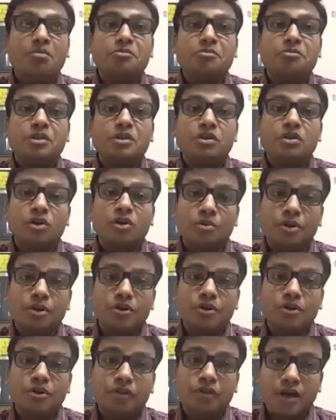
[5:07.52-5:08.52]
Government of
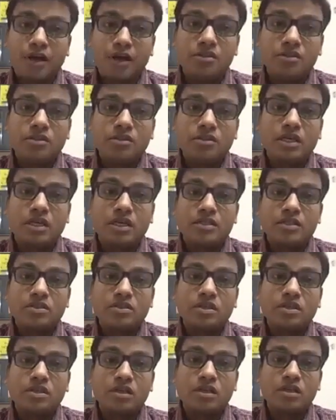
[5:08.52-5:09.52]
France has
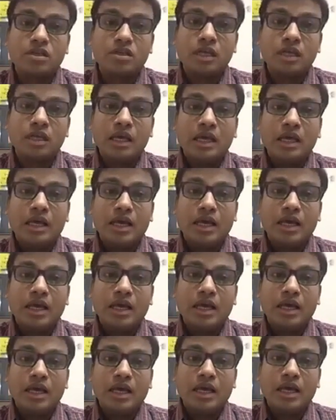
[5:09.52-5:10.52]
done, I
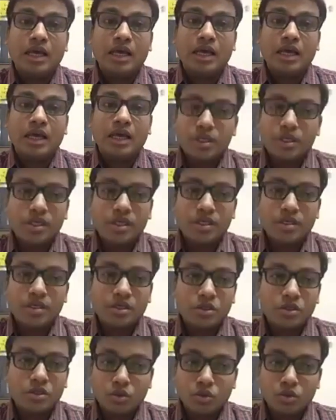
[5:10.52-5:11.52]
think, 4 billion
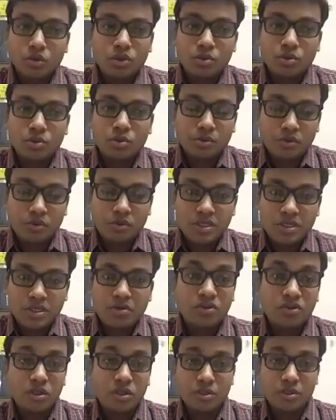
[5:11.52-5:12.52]
euros provision,
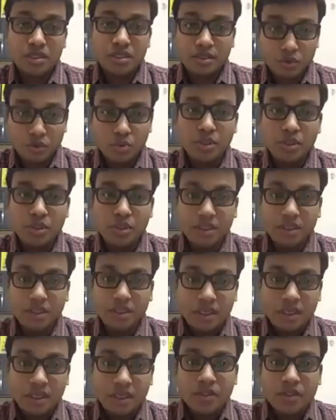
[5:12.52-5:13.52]
or Germany has done 2
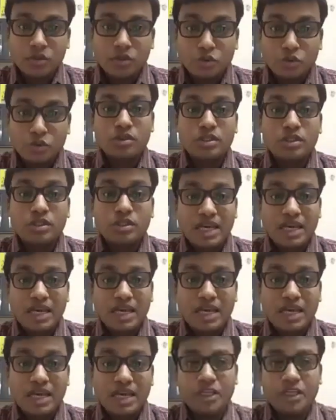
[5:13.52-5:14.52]
billion. So
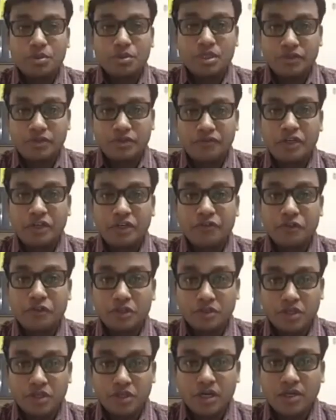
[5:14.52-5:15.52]
those they have done very
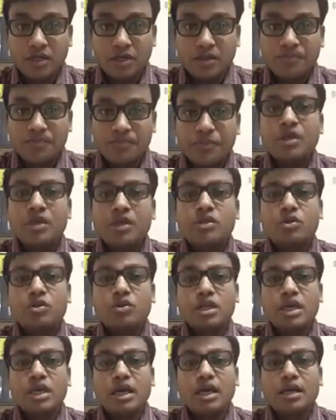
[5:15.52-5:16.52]
specific for the startup.
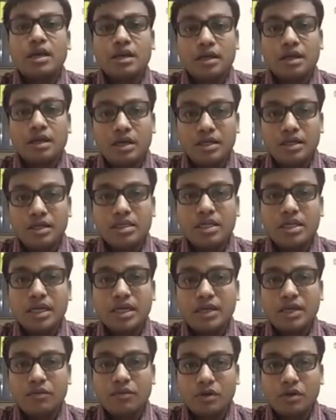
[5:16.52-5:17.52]
So they are
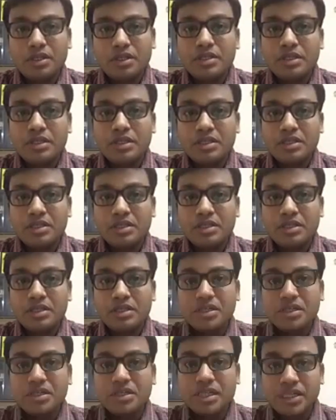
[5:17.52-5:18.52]
understanding what the
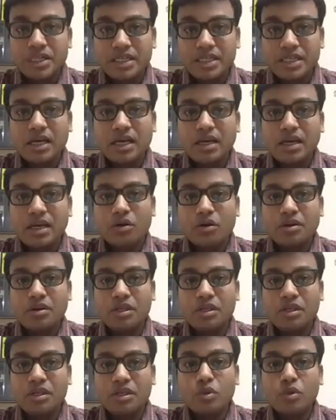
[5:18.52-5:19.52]
industry needs are, or they
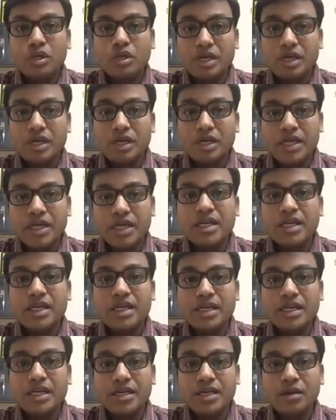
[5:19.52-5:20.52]
would really
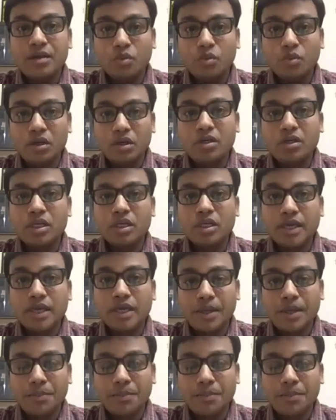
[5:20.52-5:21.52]
need a working
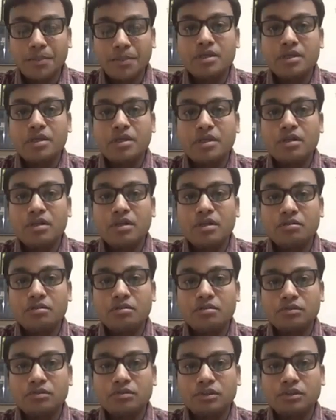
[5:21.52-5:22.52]
capital
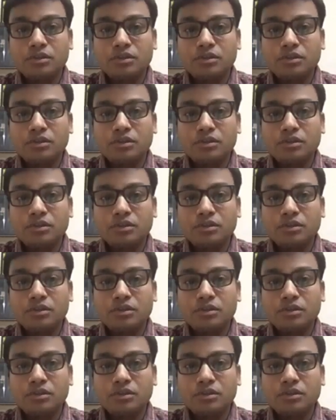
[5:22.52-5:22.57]
or